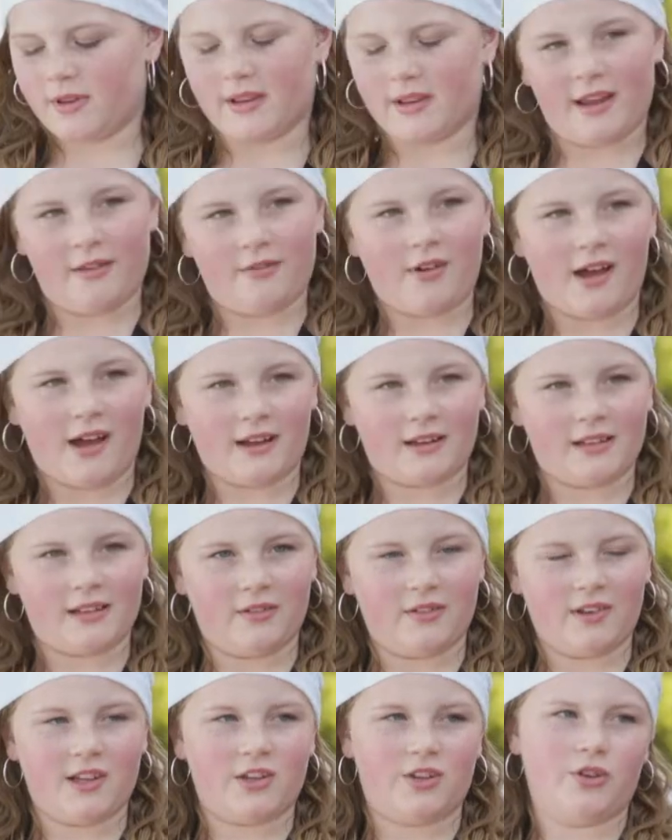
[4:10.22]
Seva
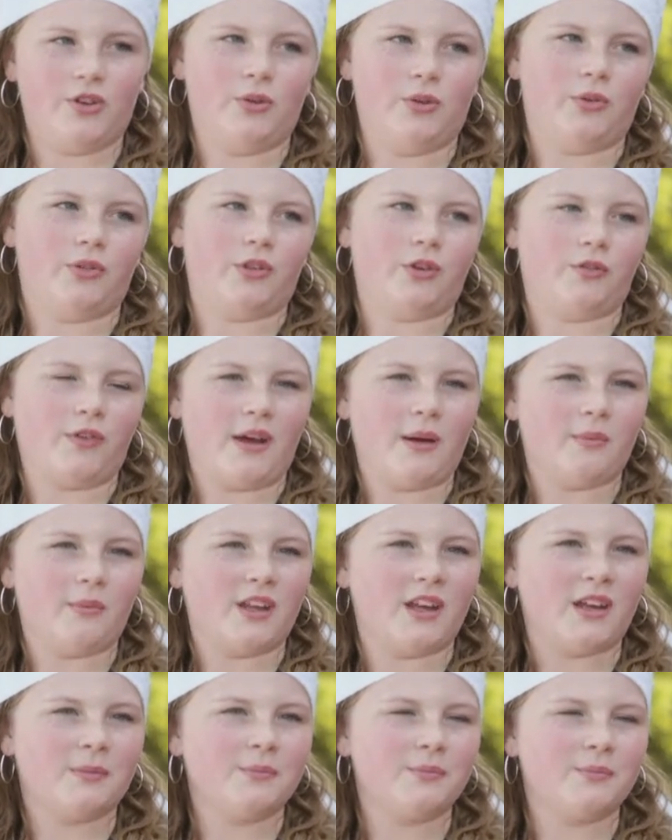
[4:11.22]
activities you do with your family?